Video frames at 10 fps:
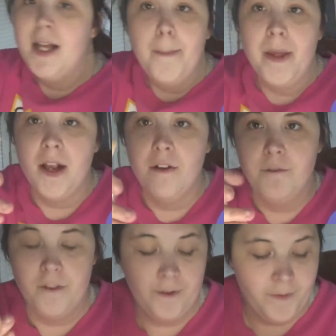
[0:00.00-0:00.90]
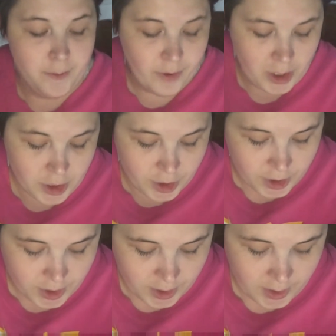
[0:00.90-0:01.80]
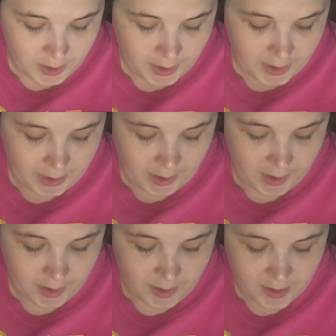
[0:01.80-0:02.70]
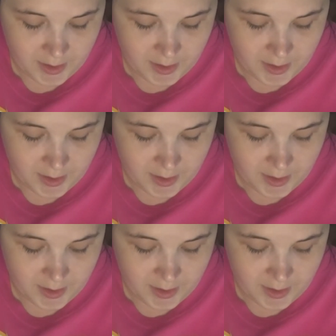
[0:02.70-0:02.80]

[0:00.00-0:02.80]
big fluffy brush, and